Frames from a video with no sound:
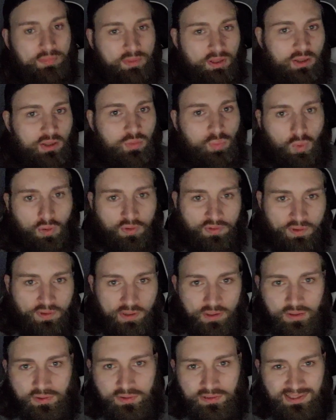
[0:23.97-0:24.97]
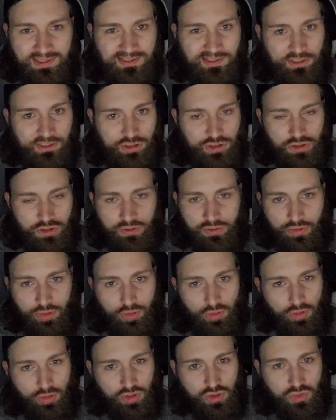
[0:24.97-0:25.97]
won the decision.
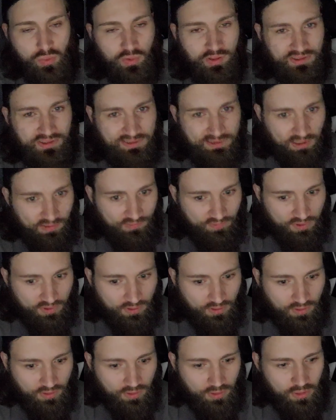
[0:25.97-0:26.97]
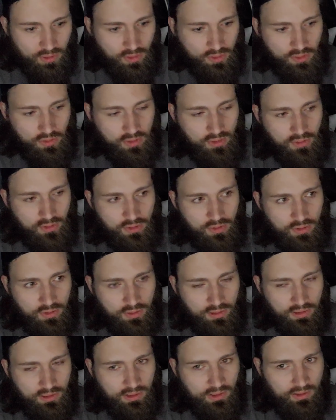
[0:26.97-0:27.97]
30-27.
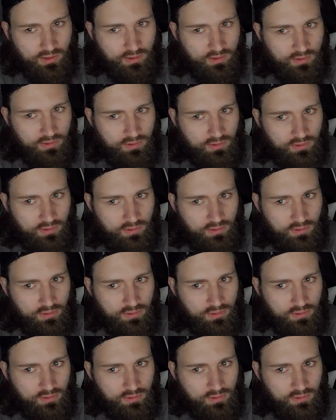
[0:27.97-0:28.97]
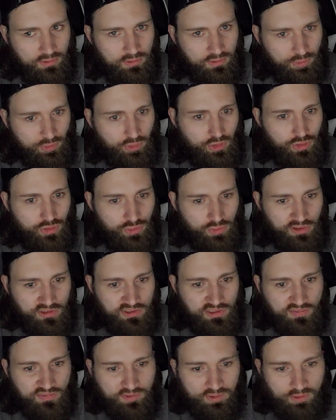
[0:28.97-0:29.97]
Yeah.
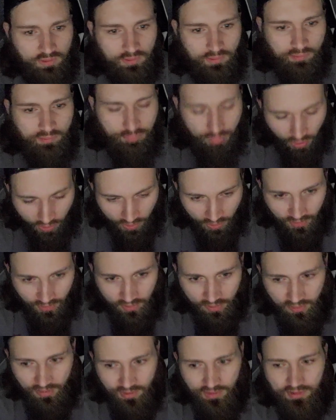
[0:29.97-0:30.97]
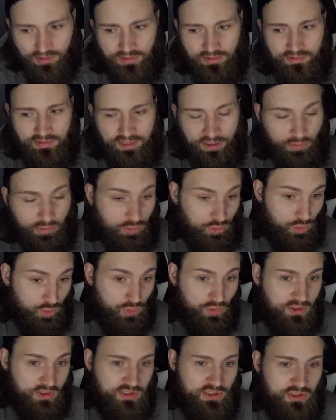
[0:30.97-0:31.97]
30-27. But Derek
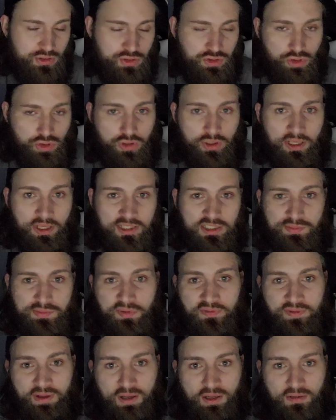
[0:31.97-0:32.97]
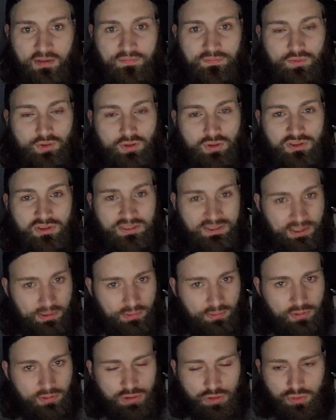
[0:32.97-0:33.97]
Lewis, Sergey Spivak versus
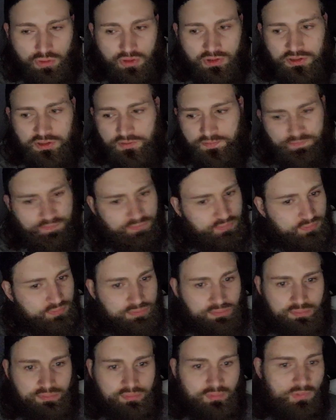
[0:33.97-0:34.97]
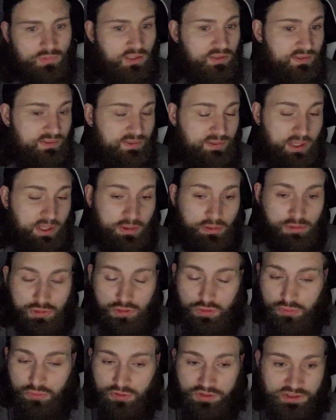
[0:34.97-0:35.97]
Derek Lewis. Derek
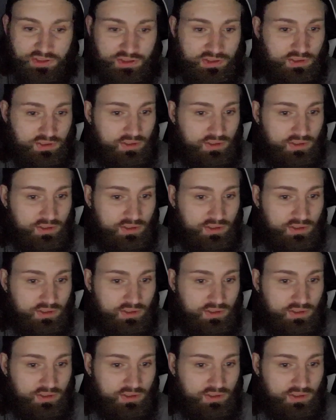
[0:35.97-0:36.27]
Lewis,